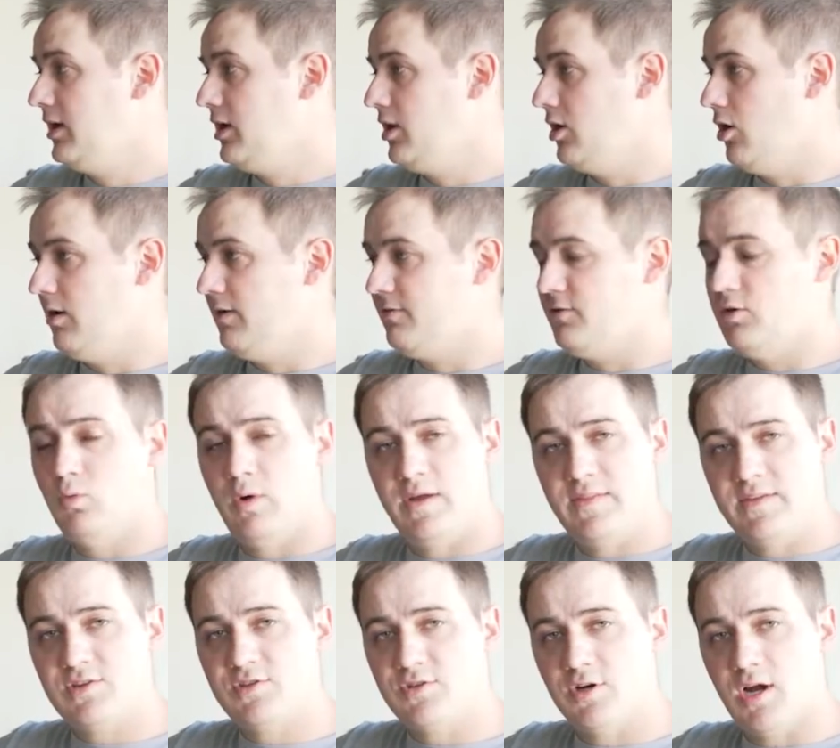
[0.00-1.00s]
you know, if you
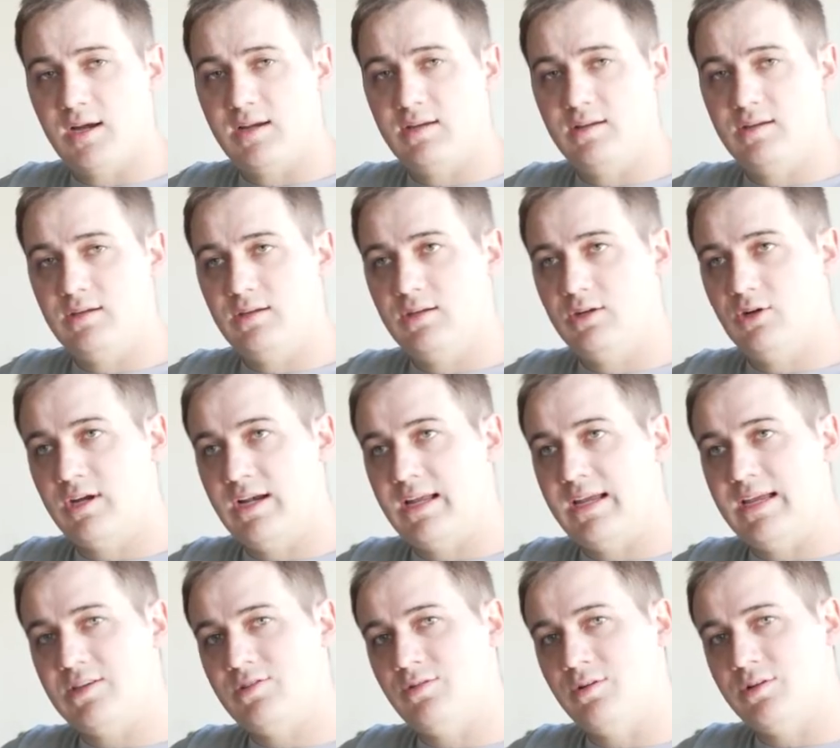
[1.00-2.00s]
win this truck, you're going to
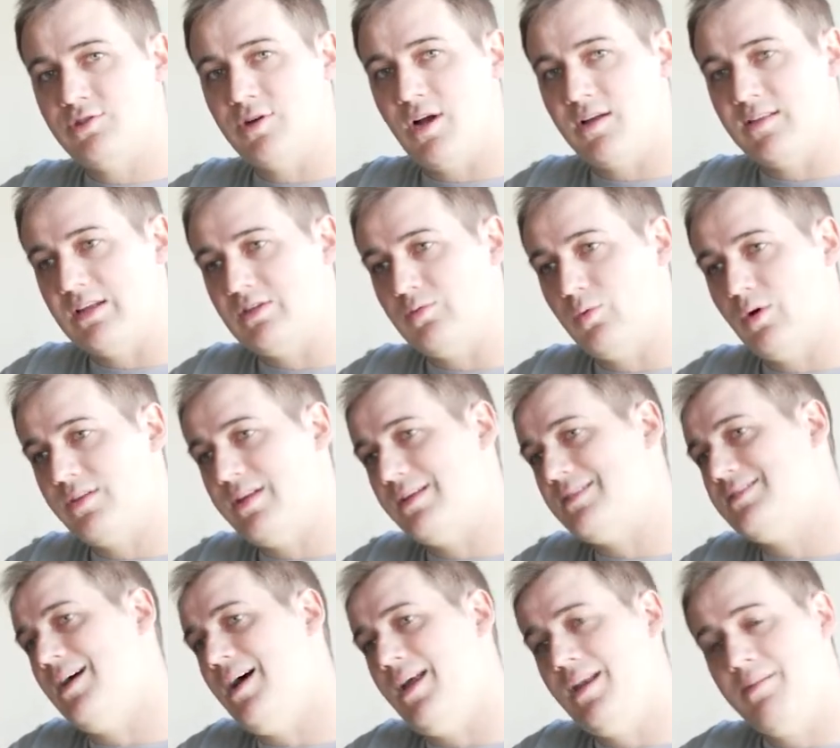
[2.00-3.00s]
get to a truck that's worth a
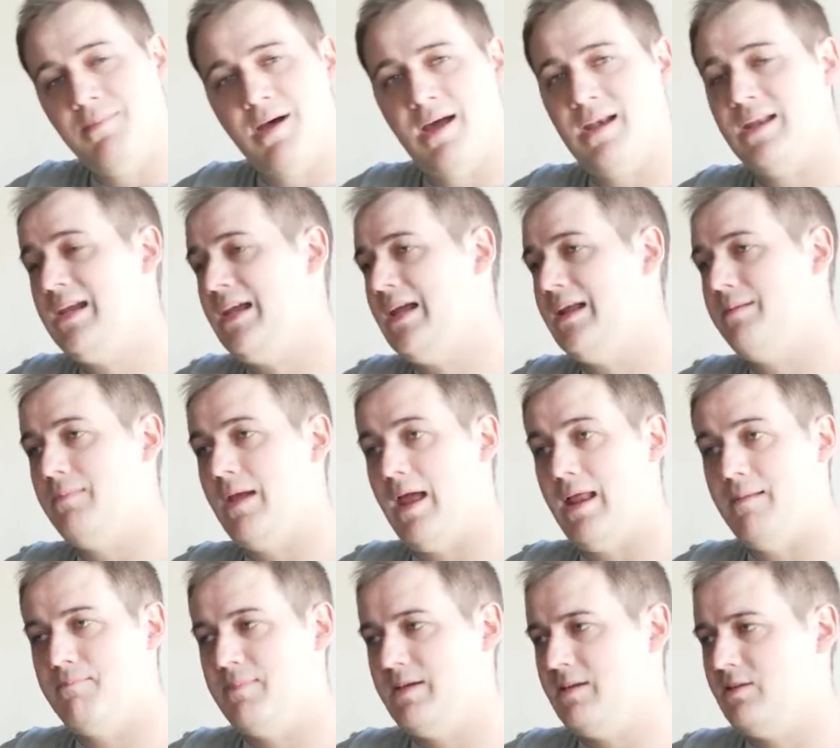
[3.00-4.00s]
ton of money
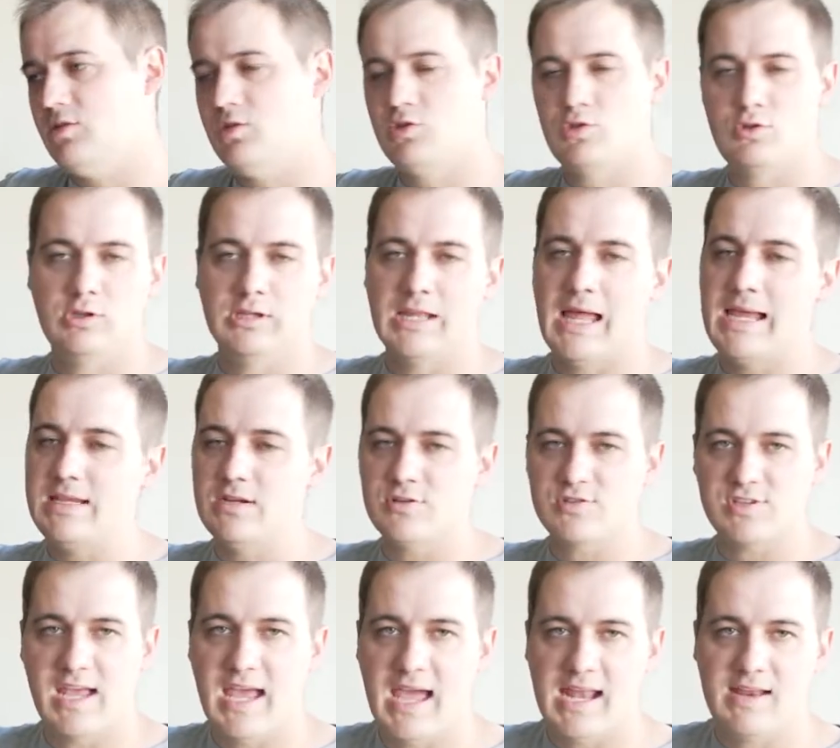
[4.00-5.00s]
and be light
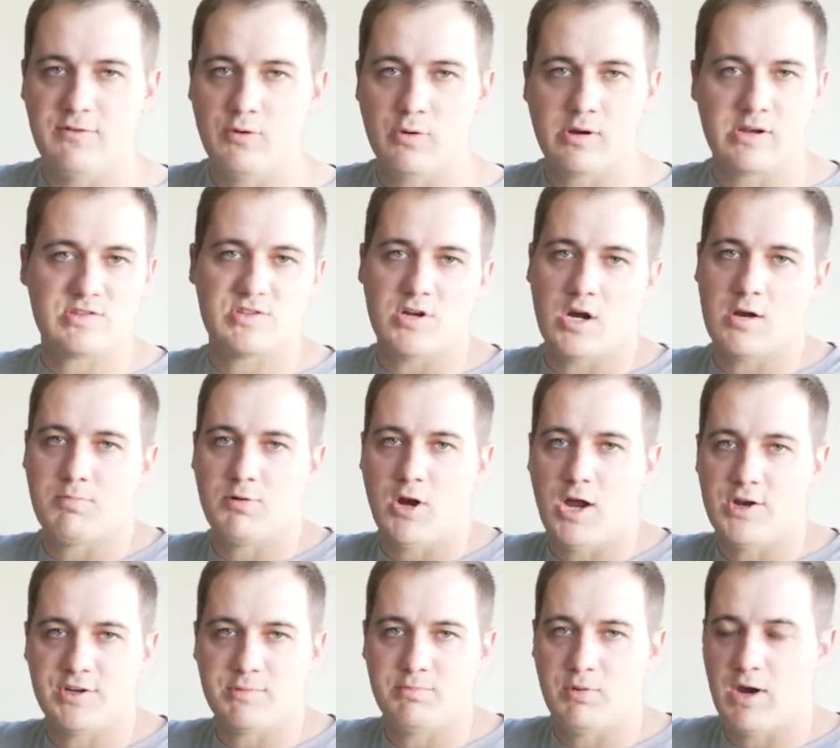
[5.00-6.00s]
years ahead if you're going to start a
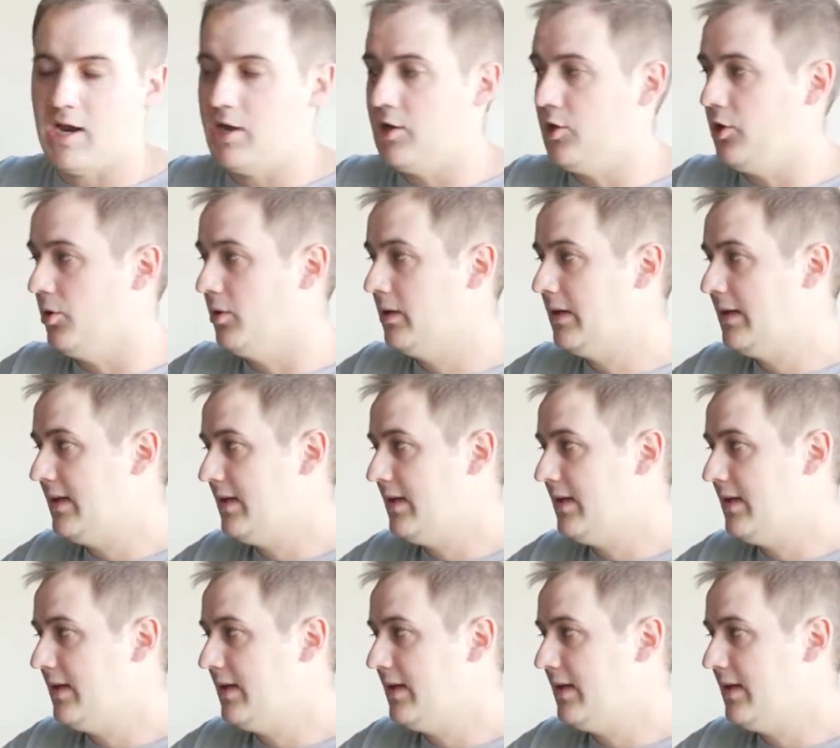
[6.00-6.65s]
project brand new.